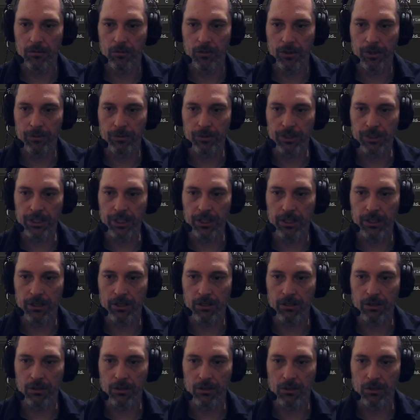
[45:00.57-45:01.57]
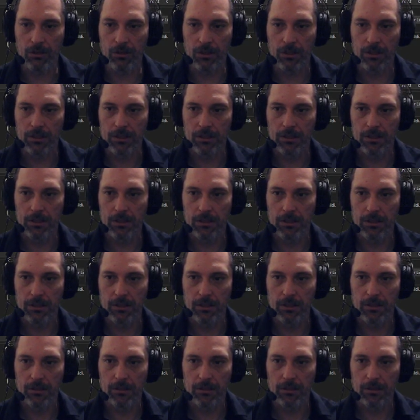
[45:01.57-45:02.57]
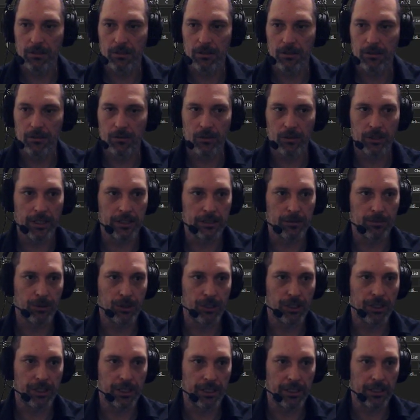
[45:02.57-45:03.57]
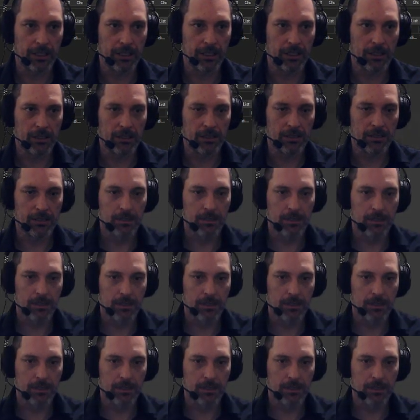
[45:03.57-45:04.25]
we would go, well, let's put it in here.